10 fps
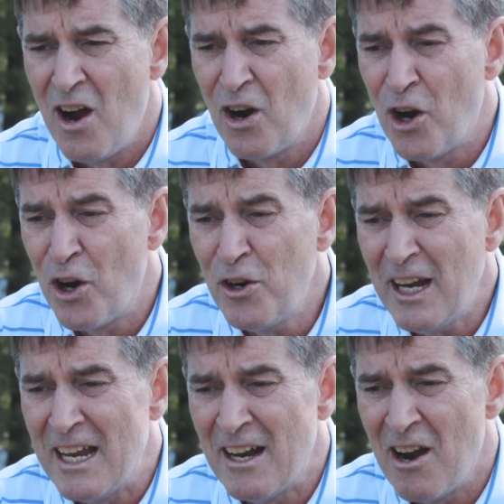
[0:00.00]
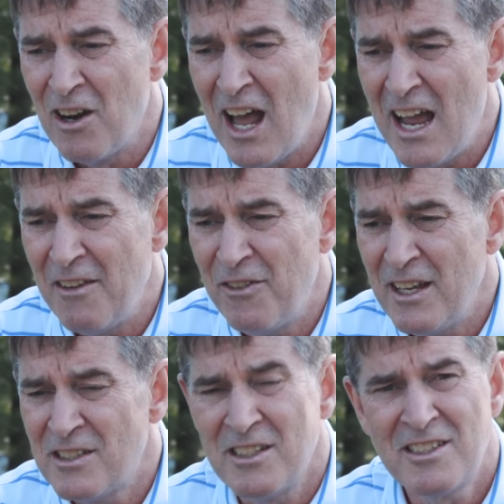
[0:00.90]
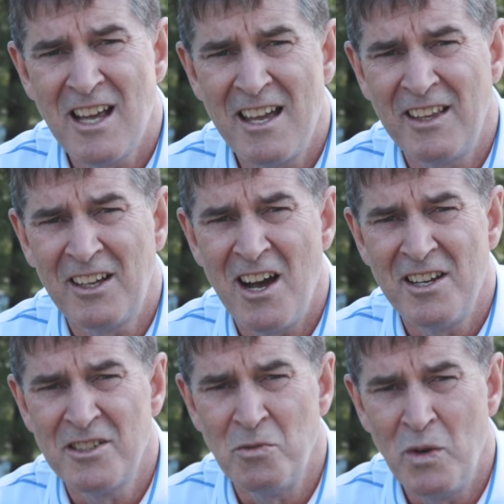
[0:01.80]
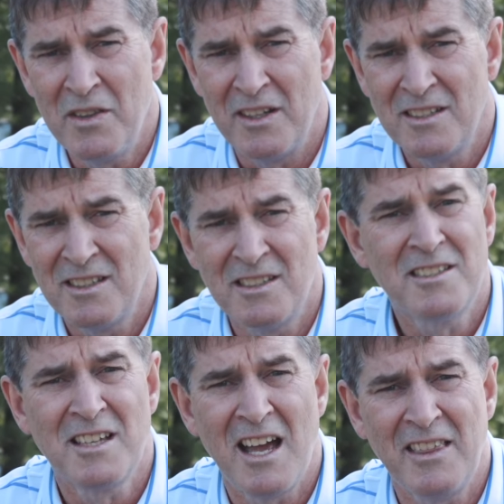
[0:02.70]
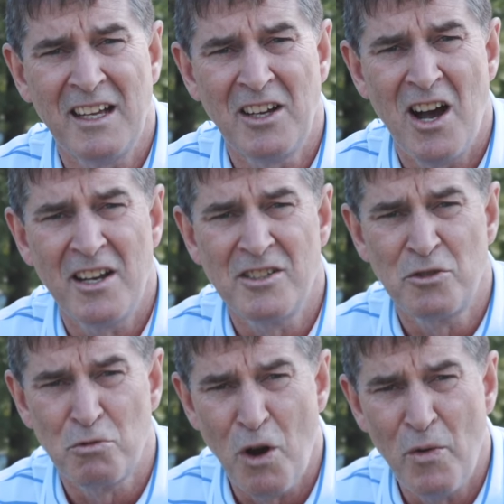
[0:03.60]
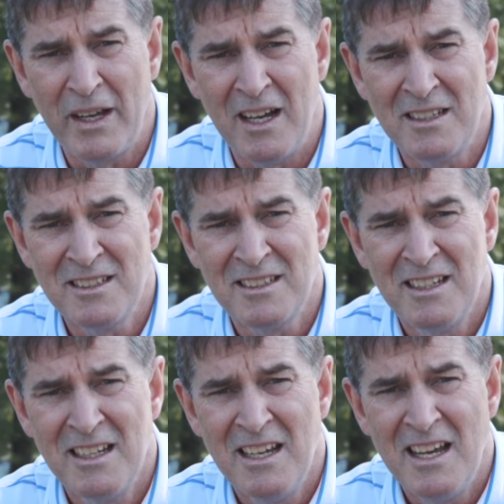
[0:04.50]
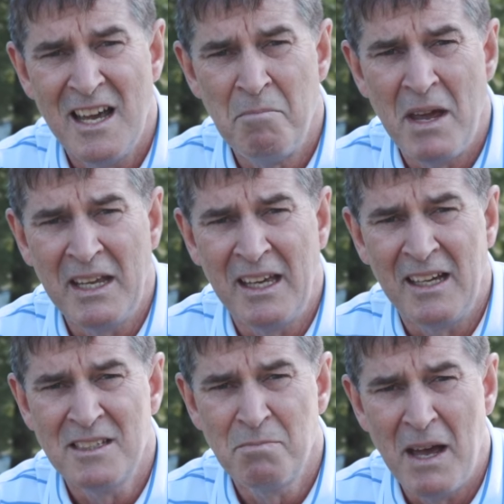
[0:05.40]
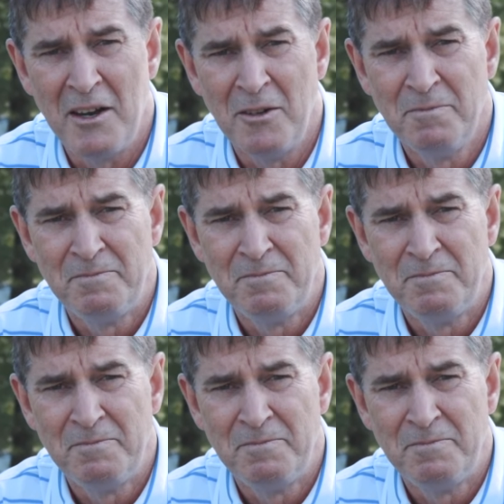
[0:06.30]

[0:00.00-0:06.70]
hurt in our life isn't a sign that God isn't with us, it's a sign that God is growing us and making us better.